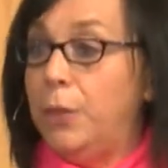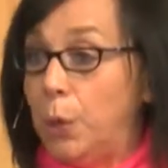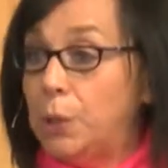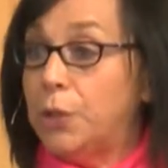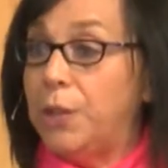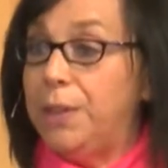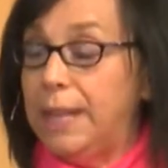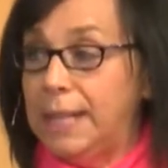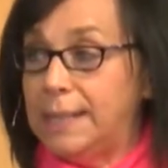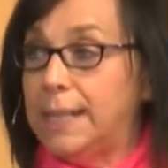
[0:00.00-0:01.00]
those are the
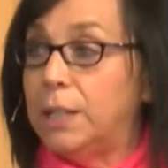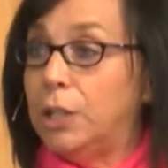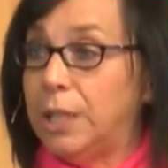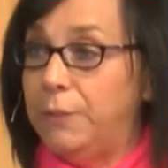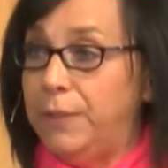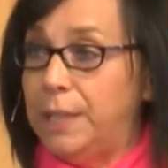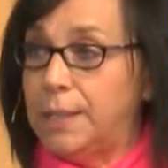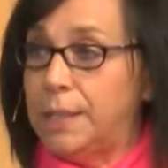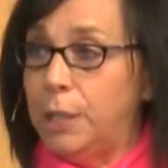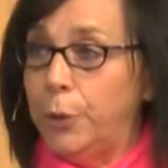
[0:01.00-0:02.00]
things that'll
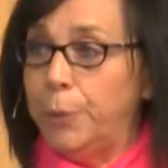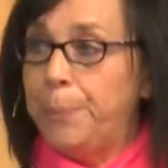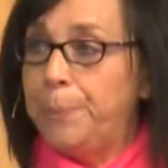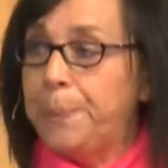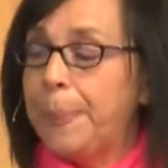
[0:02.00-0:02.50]
convince you.